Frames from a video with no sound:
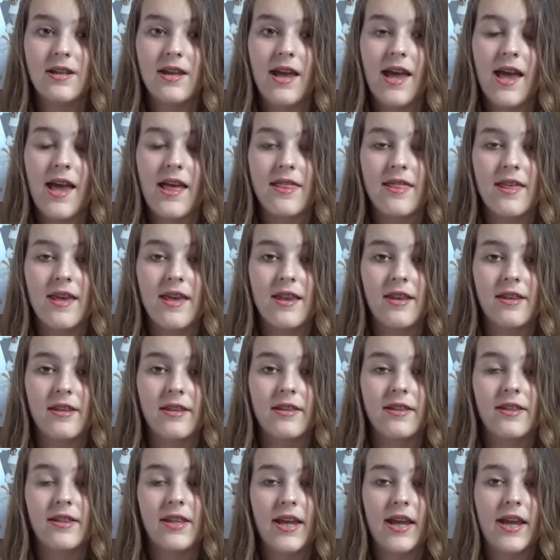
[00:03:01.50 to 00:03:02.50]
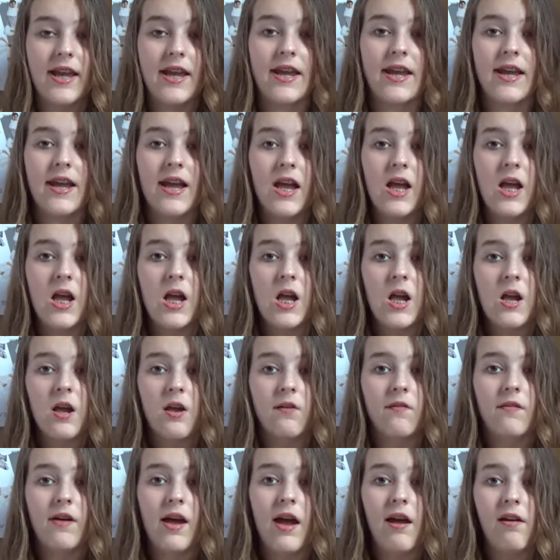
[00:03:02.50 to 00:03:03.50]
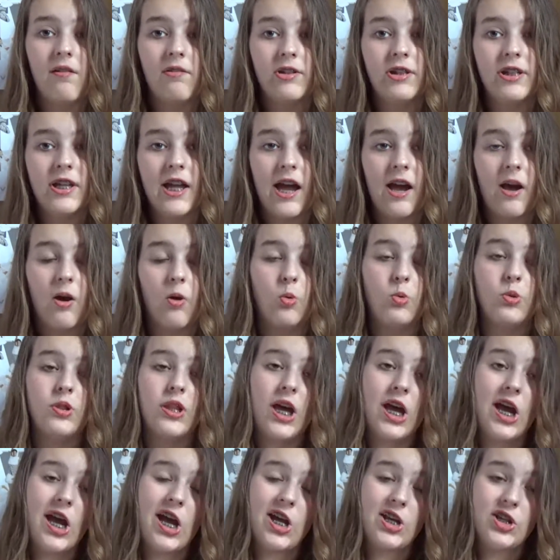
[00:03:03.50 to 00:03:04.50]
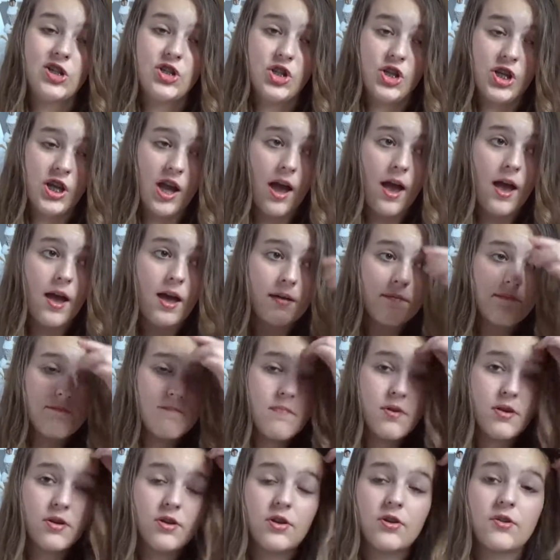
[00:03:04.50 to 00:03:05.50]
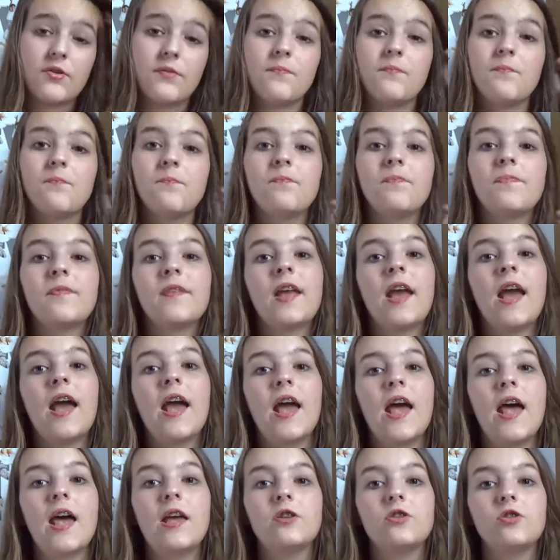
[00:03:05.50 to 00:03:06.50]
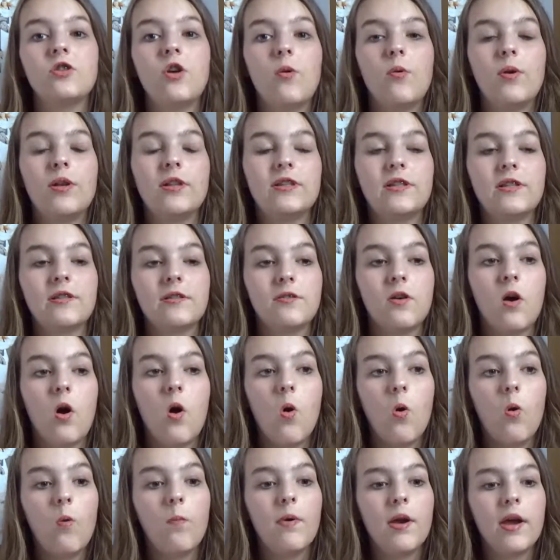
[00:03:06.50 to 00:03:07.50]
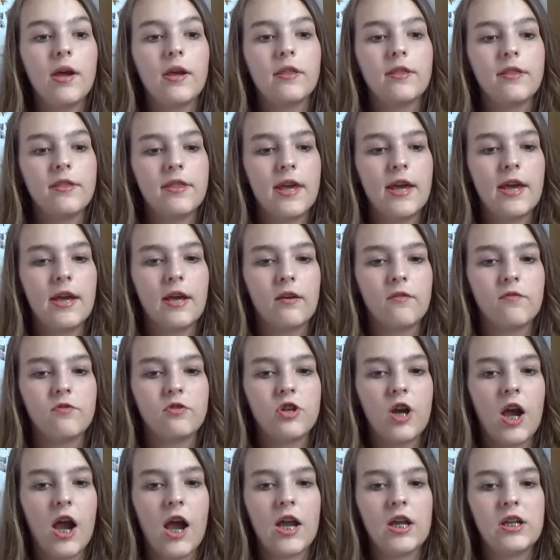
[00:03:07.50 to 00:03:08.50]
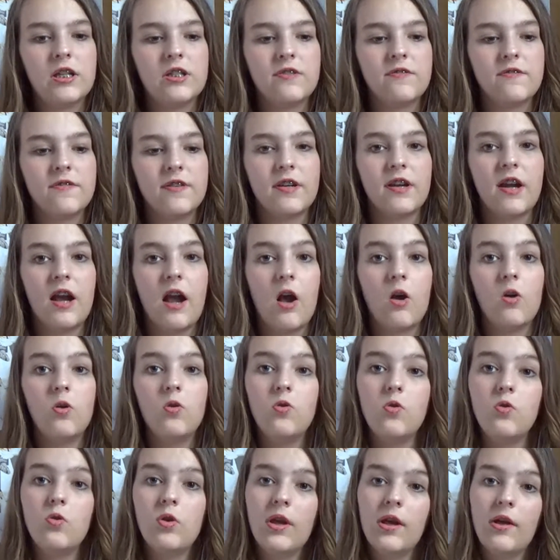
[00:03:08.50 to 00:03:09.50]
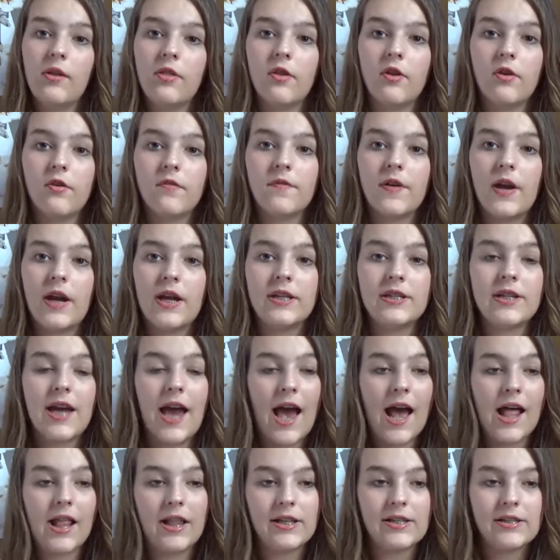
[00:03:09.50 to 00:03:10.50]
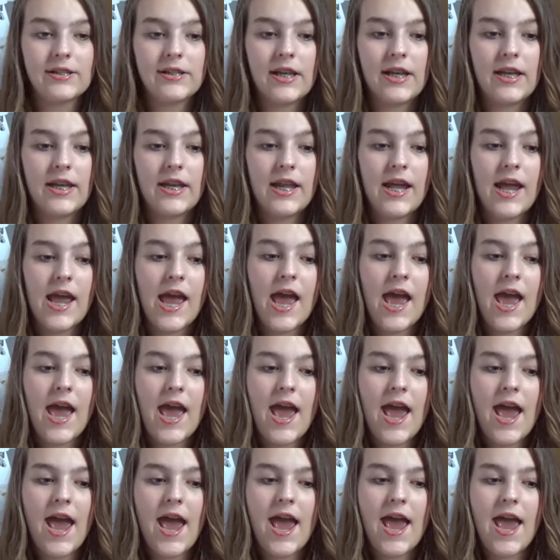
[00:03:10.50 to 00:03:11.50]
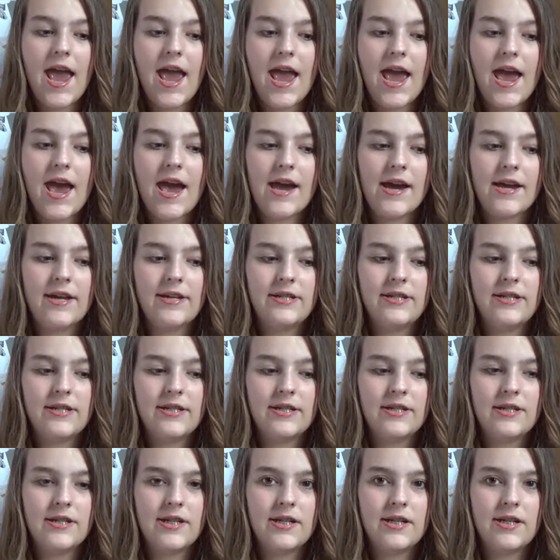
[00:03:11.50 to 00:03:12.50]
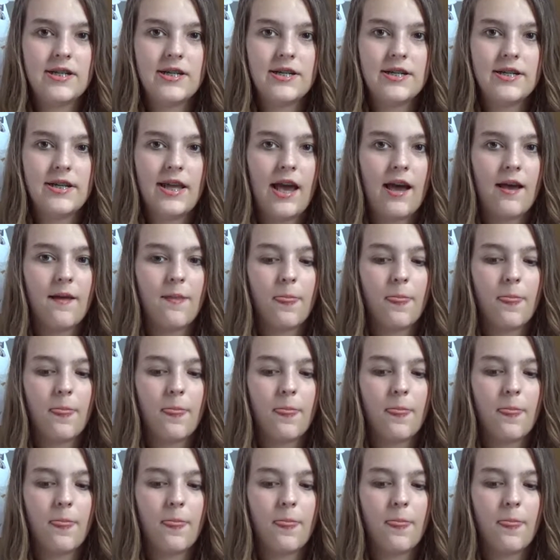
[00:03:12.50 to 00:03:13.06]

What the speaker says: And then they found out that she got murdered. So it's this whole big thing of trying to figure out who killed their friend, Allison. And, yeah.